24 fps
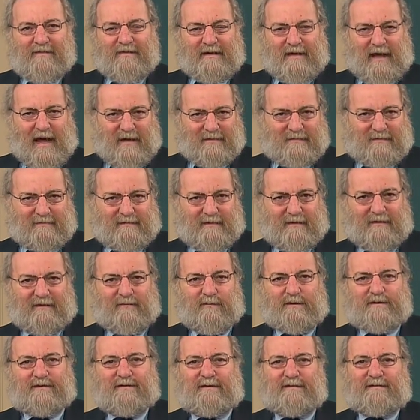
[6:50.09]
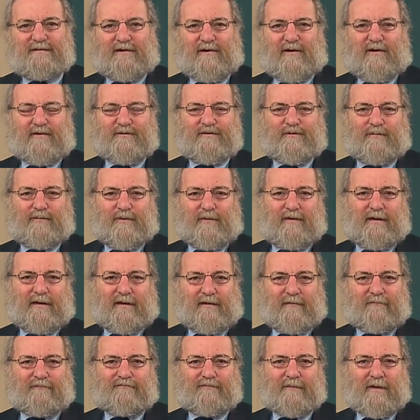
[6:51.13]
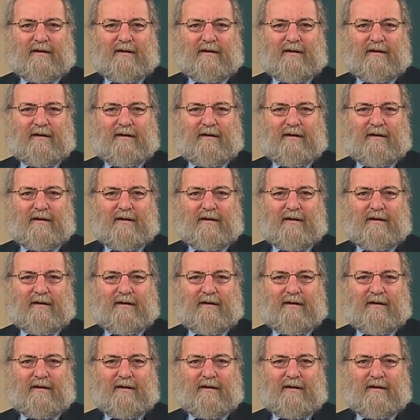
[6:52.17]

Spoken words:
the gasoline which these cars are burning?